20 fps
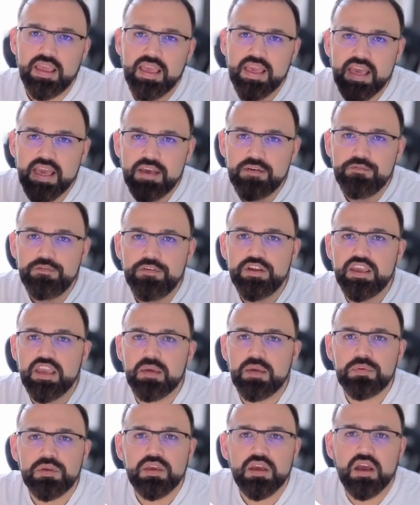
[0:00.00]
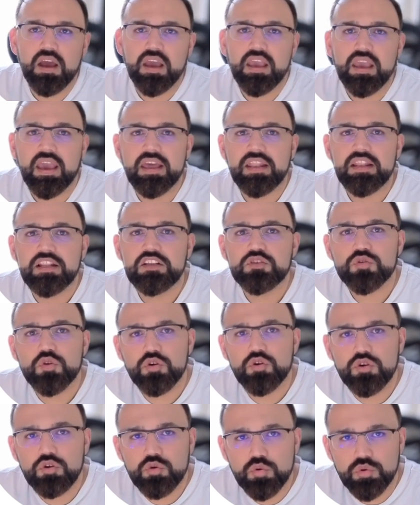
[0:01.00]
Every API had its
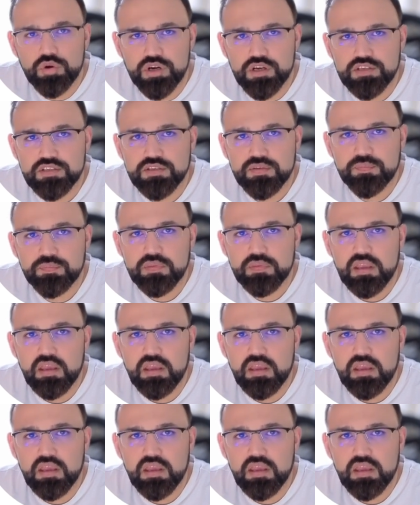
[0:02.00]
own quirks,